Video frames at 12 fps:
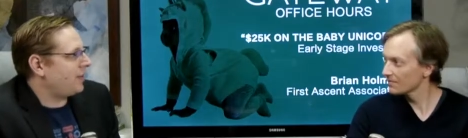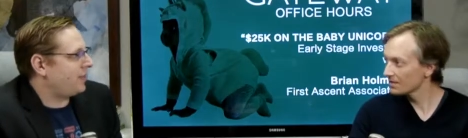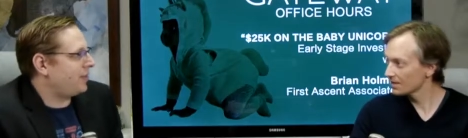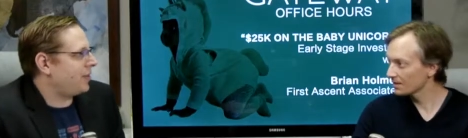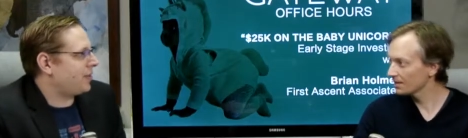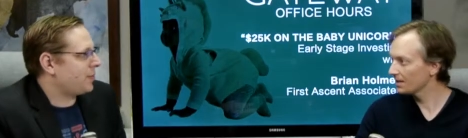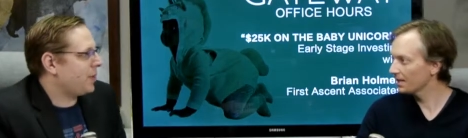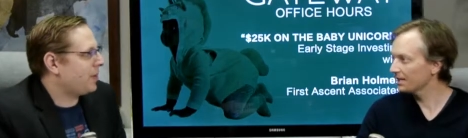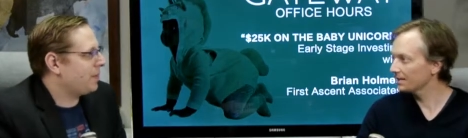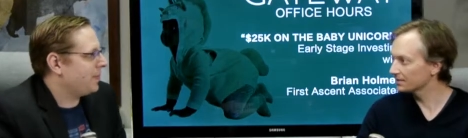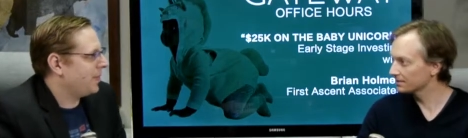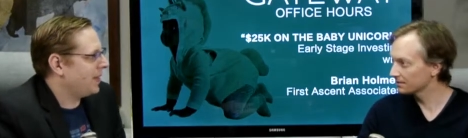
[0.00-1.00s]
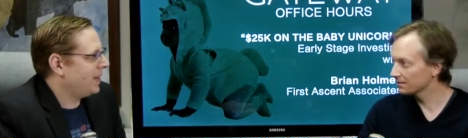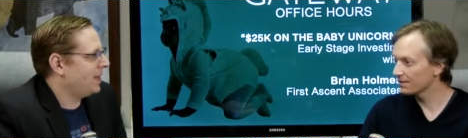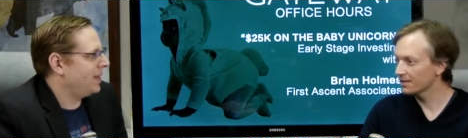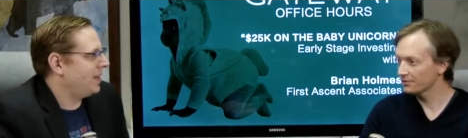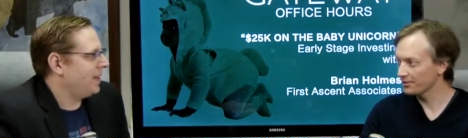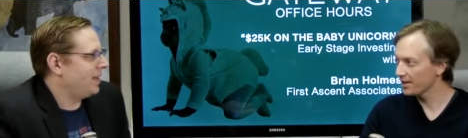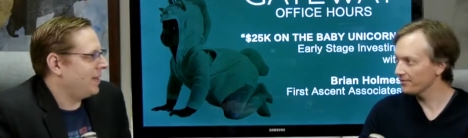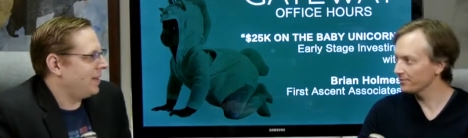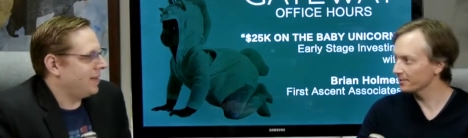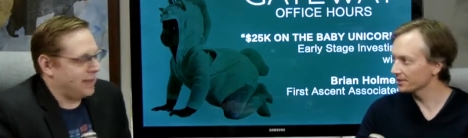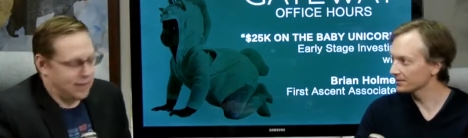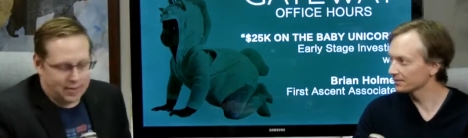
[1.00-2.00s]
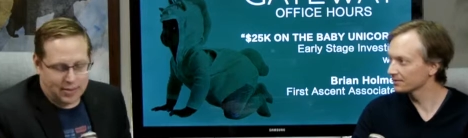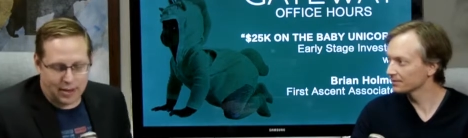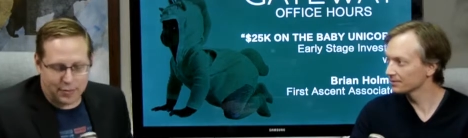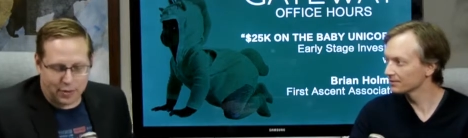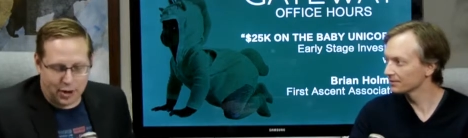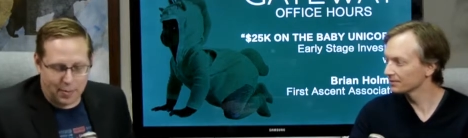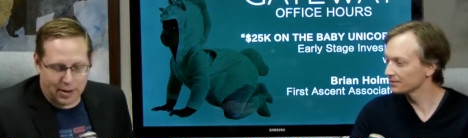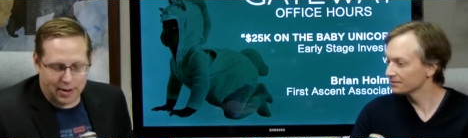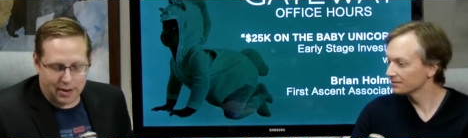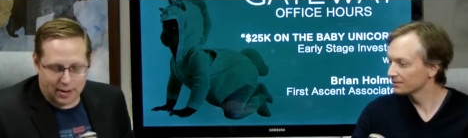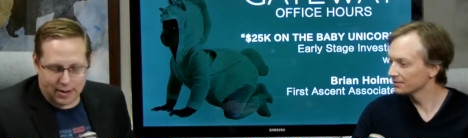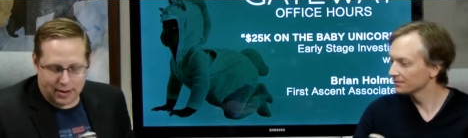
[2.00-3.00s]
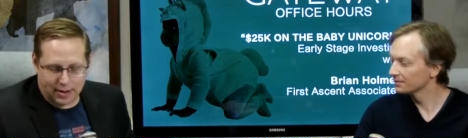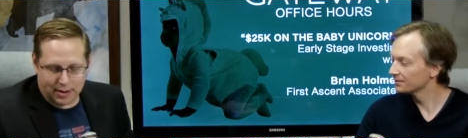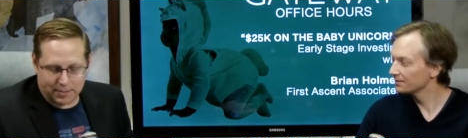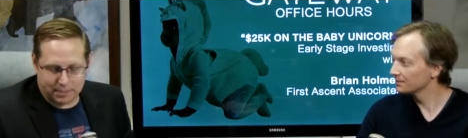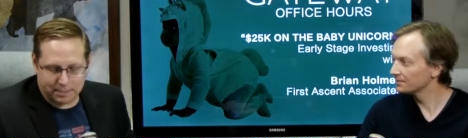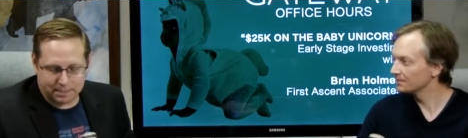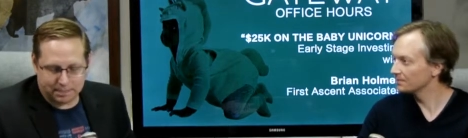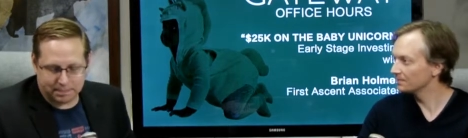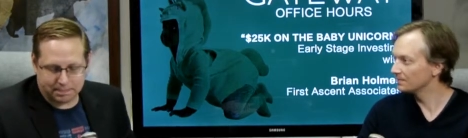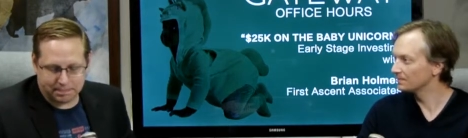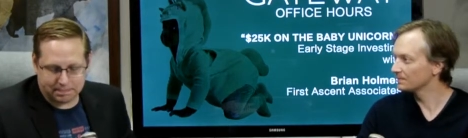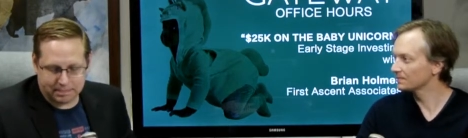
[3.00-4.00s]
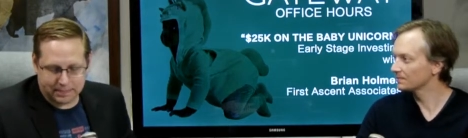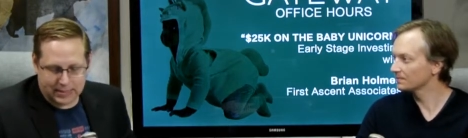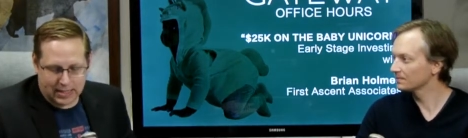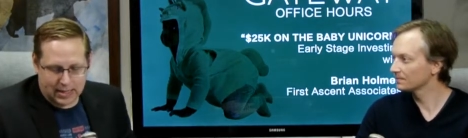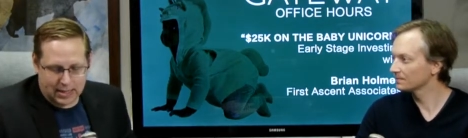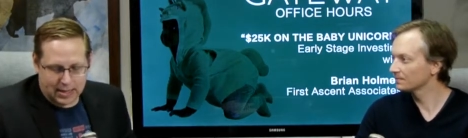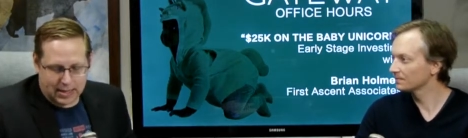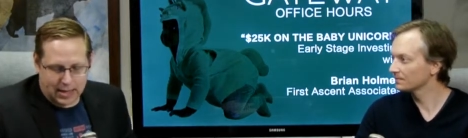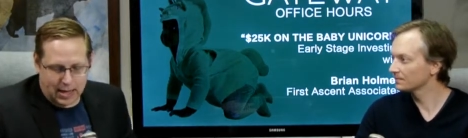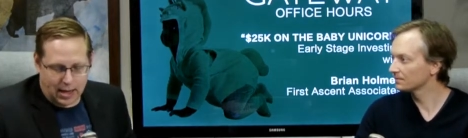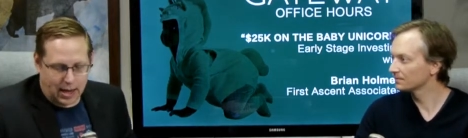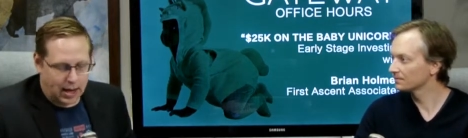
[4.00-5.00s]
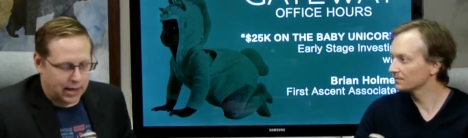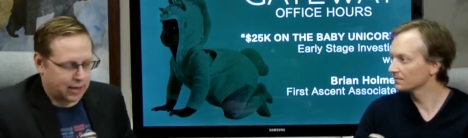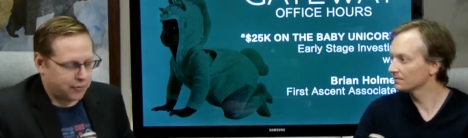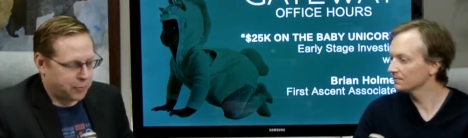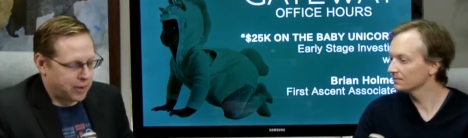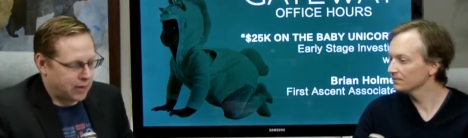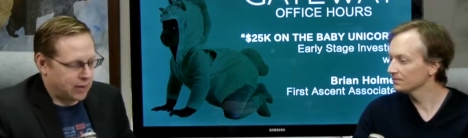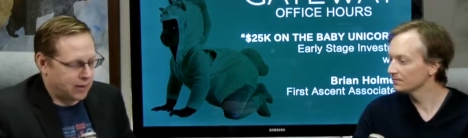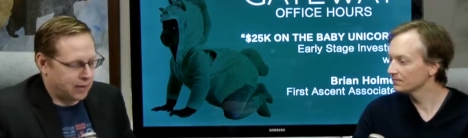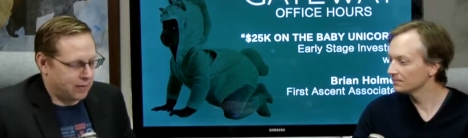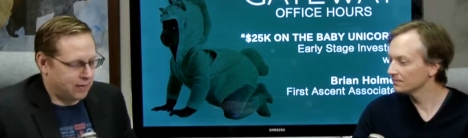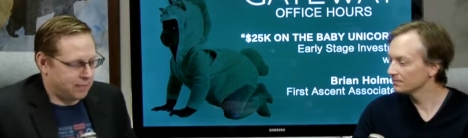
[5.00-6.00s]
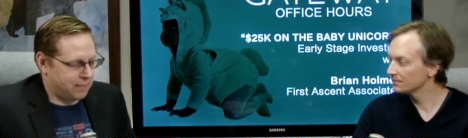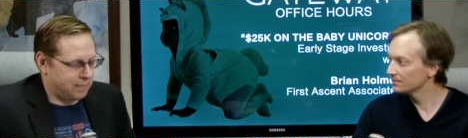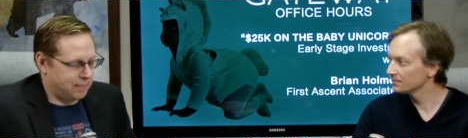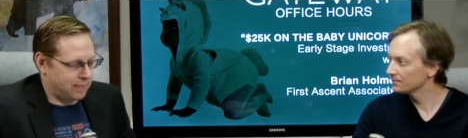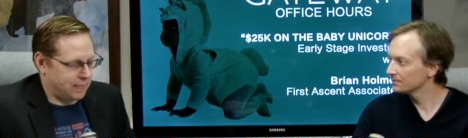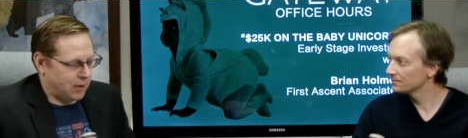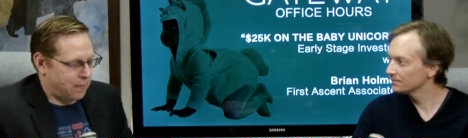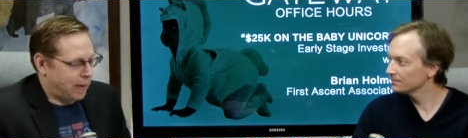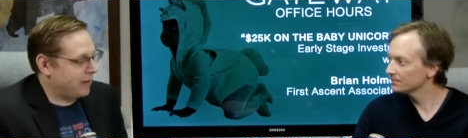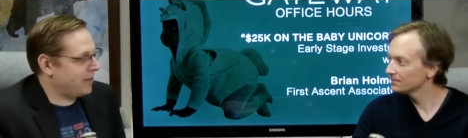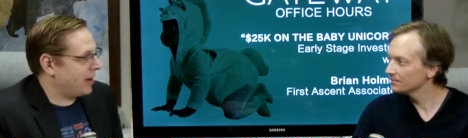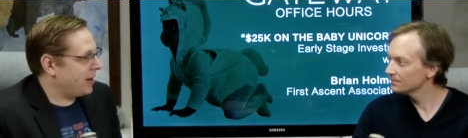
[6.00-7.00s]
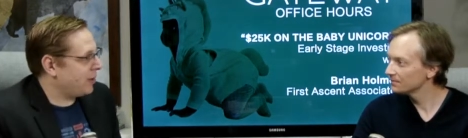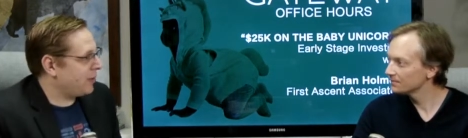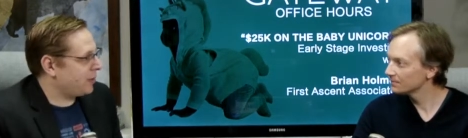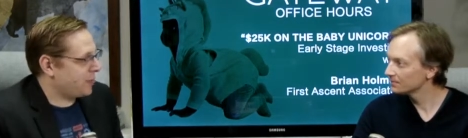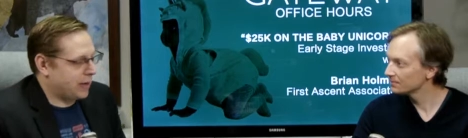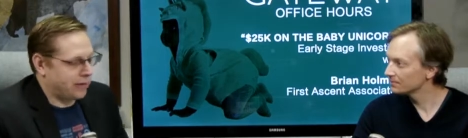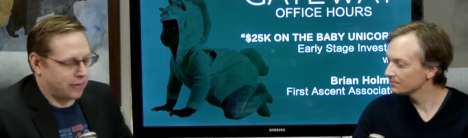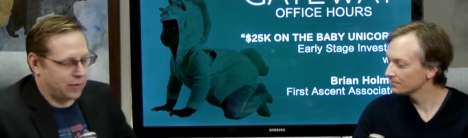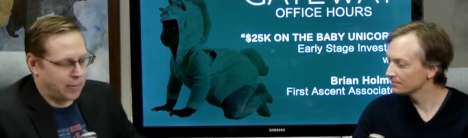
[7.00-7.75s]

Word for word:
Speaker 1: Associates. Welcome.
Speaker 2: Hey, thanks for having me.
Speaker 1: Thanks for coming. Um, yeah, I guess we, you know, Ben's not here this week, so I